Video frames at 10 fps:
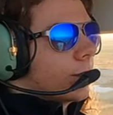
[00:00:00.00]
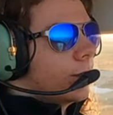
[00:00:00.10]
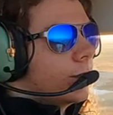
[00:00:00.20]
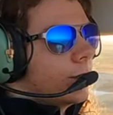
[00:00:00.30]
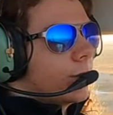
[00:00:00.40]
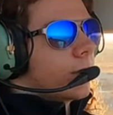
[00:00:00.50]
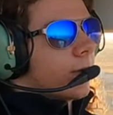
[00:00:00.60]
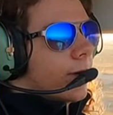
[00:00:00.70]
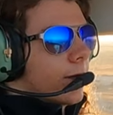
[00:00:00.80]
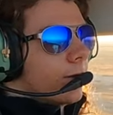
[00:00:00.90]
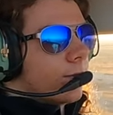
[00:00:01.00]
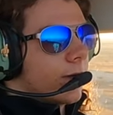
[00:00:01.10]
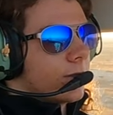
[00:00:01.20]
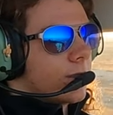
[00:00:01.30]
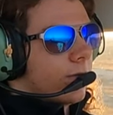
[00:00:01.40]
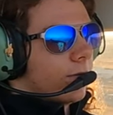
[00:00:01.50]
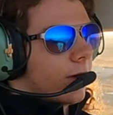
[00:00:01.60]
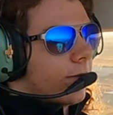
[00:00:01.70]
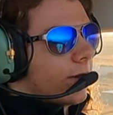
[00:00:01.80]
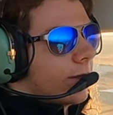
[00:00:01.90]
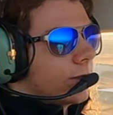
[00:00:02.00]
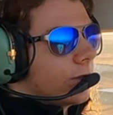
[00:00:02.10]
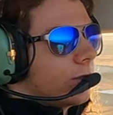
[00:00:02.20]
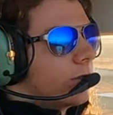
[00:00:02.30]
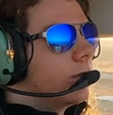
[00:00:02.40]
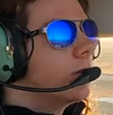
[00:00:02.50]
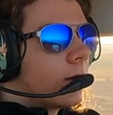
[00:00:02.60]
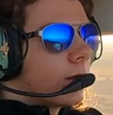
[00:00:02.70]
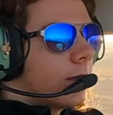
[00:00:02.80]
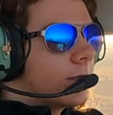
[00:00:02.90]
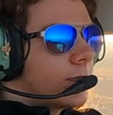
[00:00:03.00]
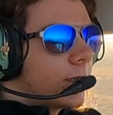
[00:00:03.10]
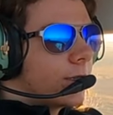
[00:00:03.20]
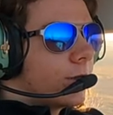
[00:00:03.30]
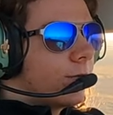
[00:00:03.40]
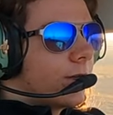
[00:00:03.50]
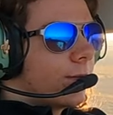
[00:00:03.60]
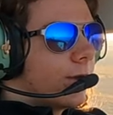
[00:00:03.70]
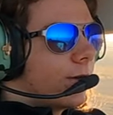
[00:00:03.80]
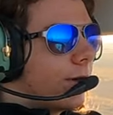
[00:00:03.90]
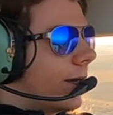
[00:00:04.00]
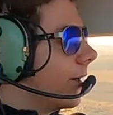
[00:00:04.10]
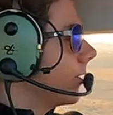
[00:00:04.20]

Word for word: Continue climbing out, about 75 knots. Getting 600 feet a minute right now,